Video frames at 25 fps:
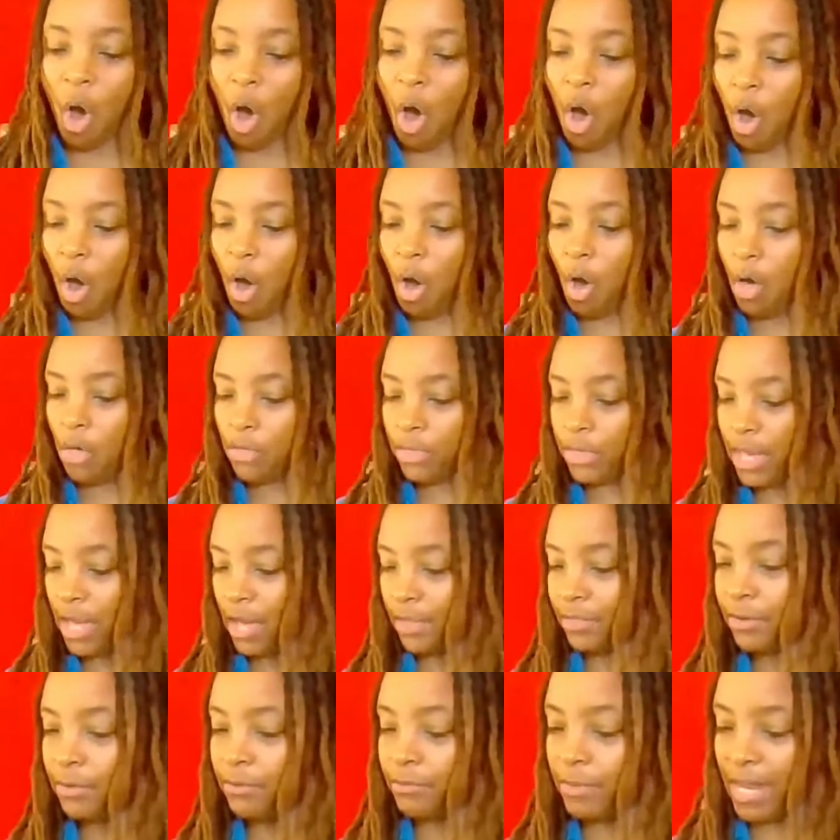all the
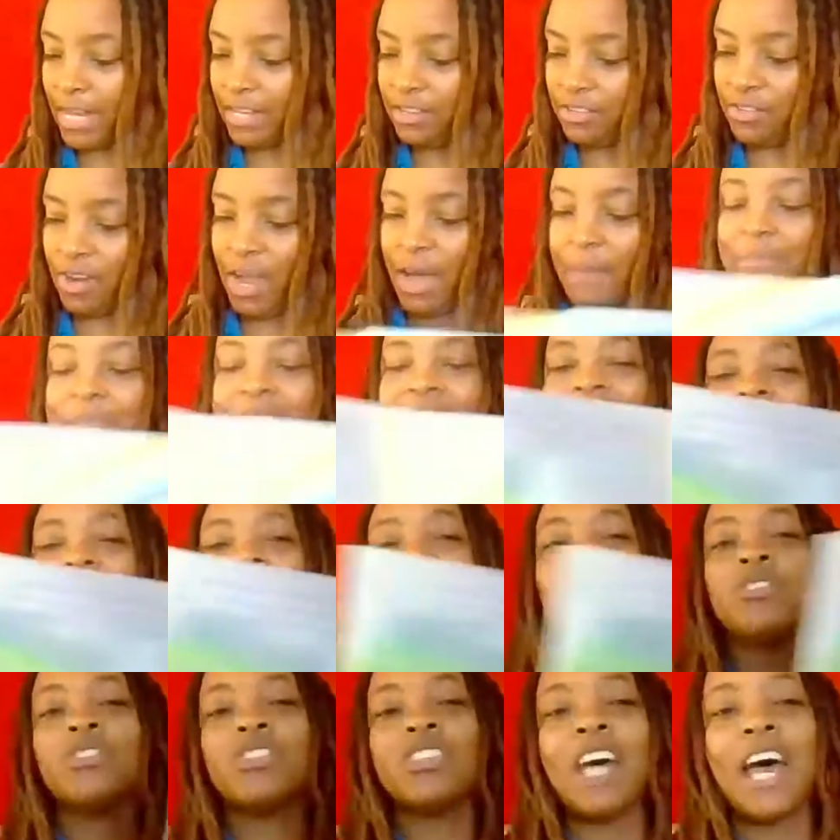other raindrops.
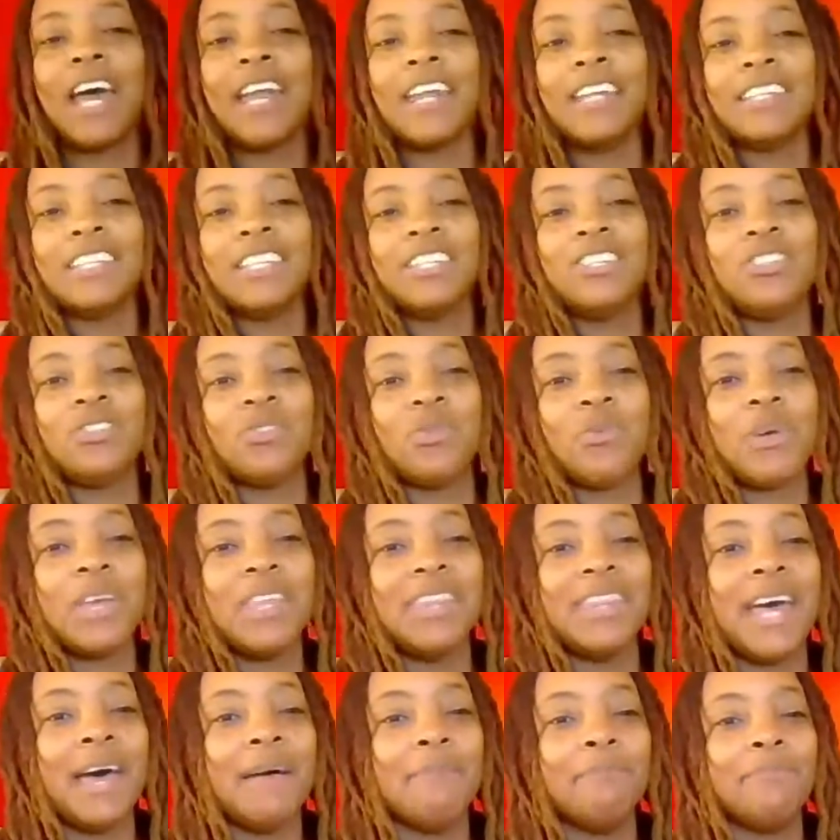He decided to
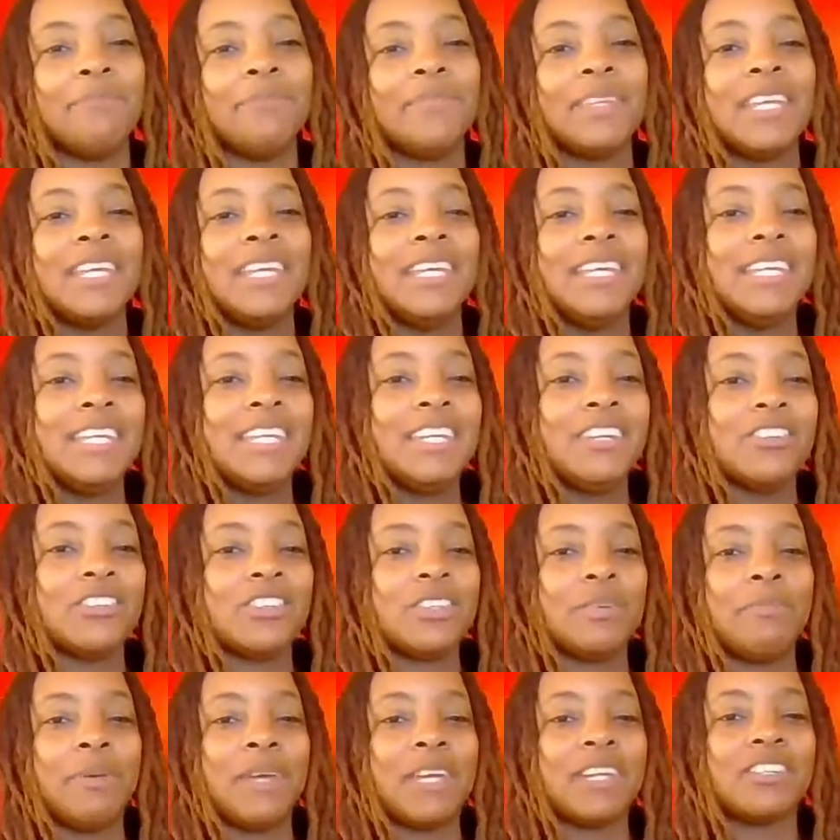join them.
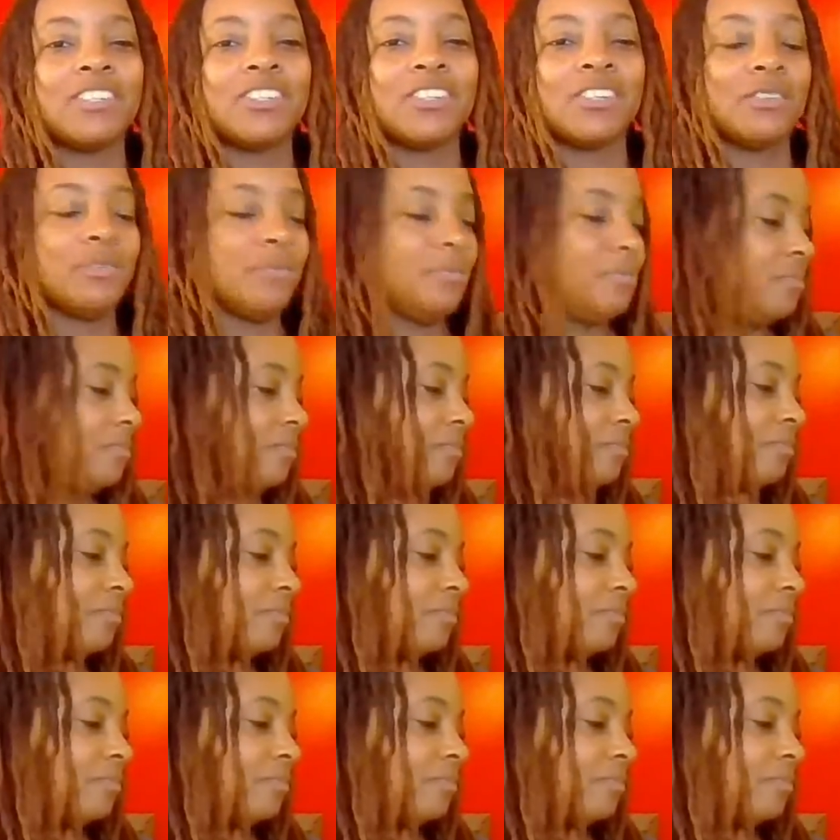Here's the picture.